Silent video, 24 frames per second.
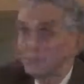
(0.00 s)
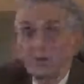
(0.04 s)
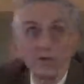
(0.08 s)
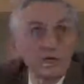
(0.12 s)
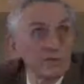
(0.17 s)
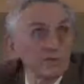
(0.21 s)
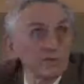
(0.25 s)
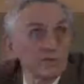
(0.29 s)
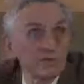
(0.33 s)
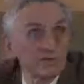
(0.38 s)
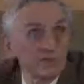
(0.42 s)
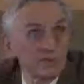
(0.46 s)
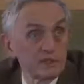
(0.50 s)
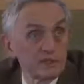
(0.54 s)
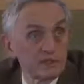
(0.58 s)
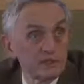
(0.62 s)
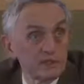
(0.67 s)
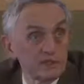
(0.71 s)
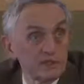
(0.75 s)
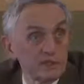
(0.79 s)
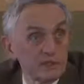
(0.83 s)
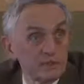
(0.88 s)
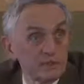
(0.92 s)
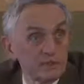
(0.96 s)

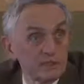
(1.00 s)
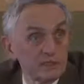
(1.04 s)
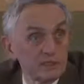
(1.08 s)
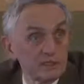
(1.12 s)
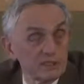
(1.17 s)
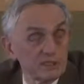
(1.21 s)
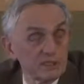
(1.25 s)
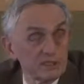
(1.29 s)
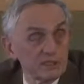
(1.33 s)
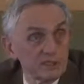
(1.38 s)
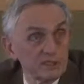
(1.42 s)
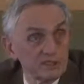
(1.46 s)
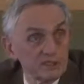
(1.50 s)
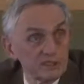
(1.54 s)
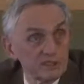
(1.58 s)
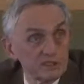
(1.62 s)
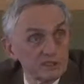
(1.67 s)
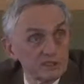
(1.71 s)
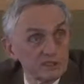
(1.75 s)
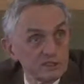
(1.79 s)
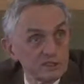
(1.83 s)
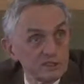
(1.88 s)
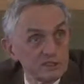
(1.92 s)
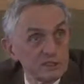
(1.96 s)
macroeconomic
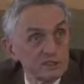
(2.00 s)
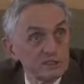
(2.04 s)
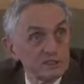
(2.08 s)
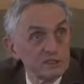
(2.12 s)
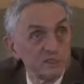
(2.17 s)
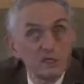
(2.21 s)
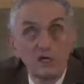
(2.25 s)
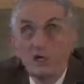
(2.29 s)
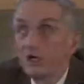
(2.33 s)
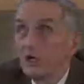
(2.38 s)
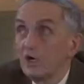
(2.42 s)
statistics